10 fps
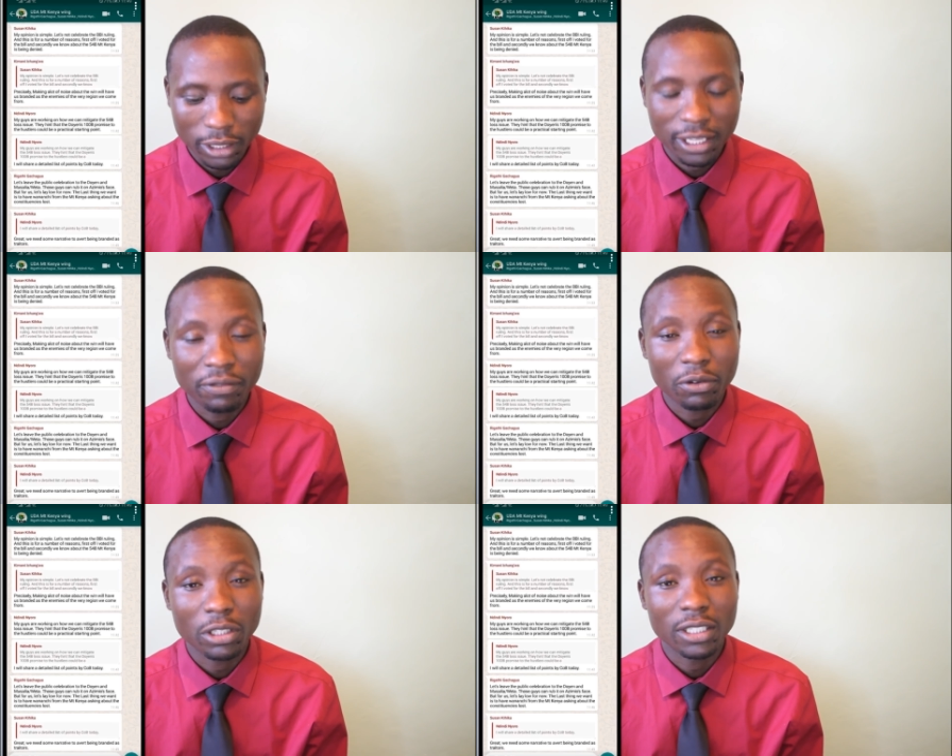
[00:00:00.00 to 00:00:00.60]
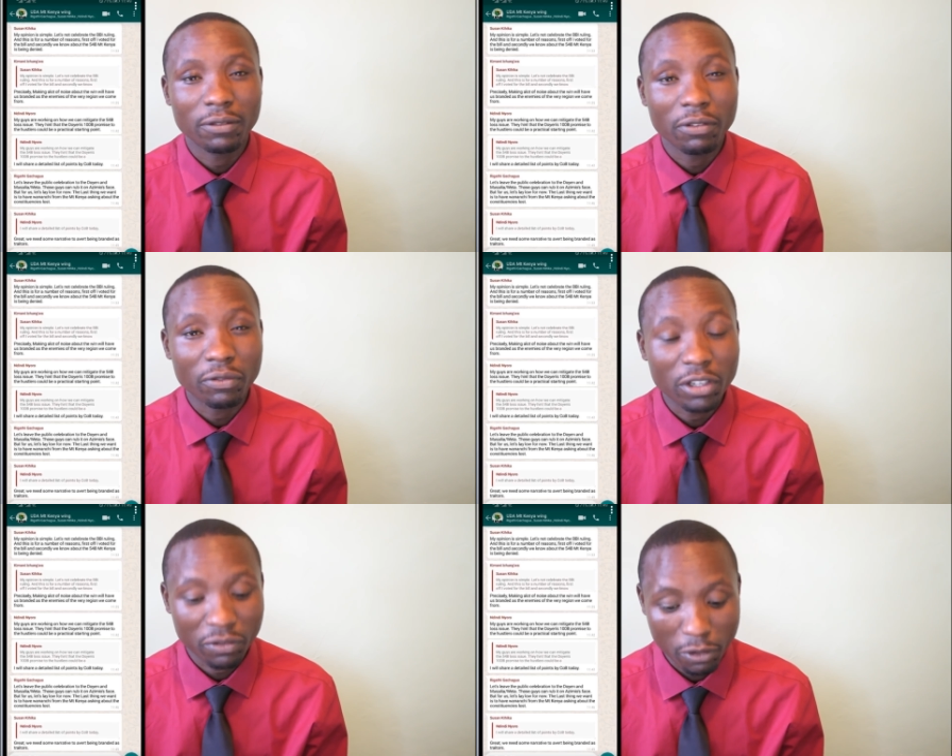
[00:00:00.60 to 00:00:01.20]
the
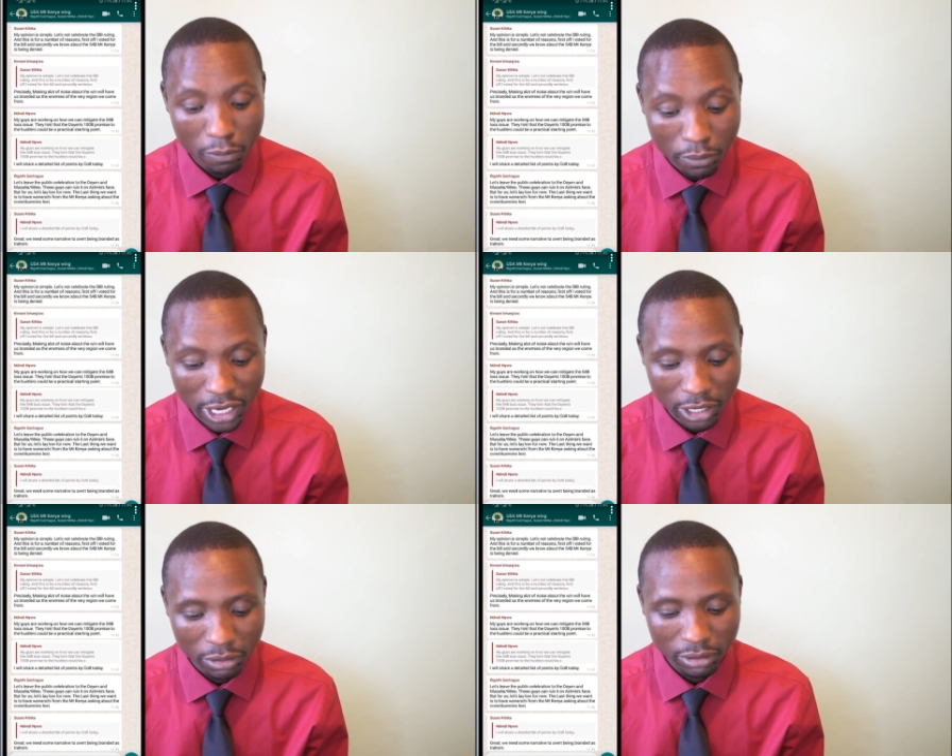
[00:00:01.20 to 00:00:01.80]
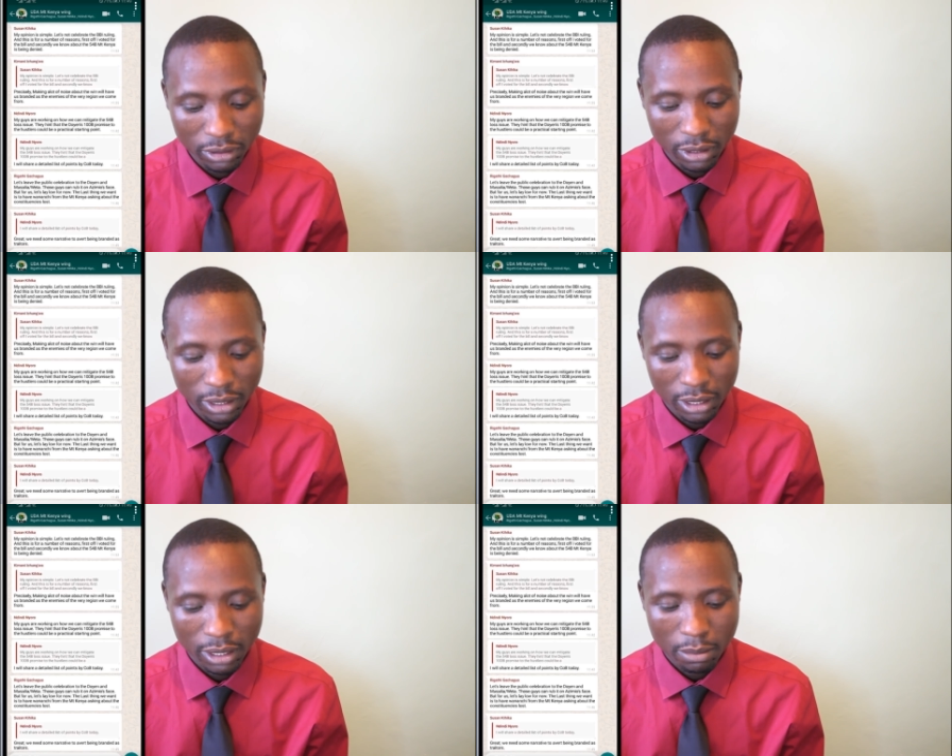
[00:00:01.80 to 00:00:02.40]
54 billion
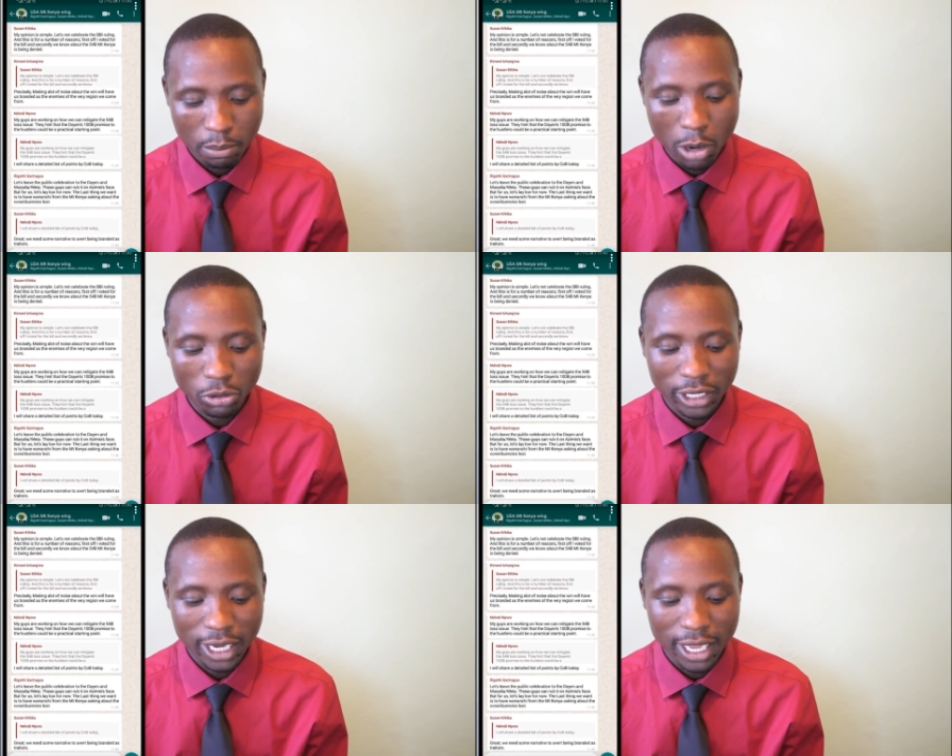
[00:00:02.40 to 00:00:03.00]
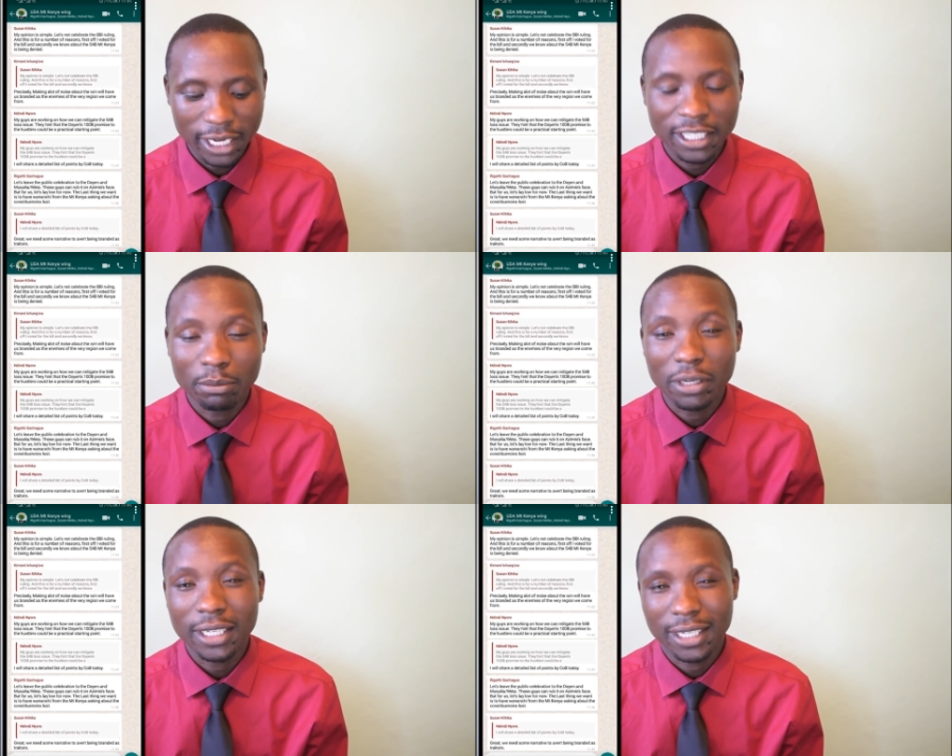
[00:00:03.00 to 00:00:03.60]
Mount Kenya is
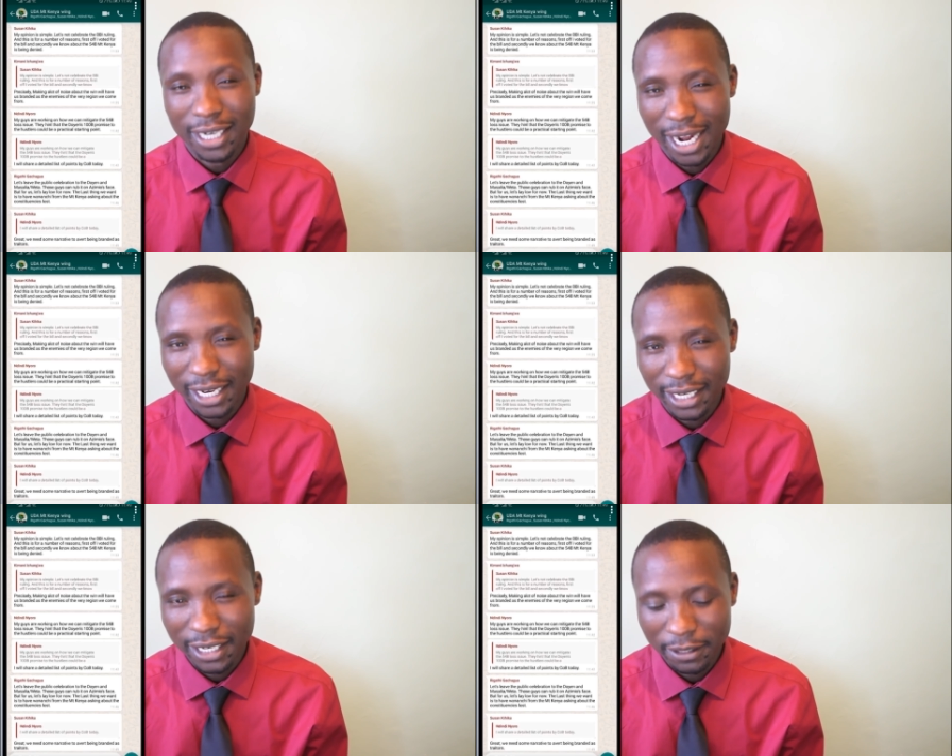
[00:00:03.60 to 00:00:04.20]
being denied.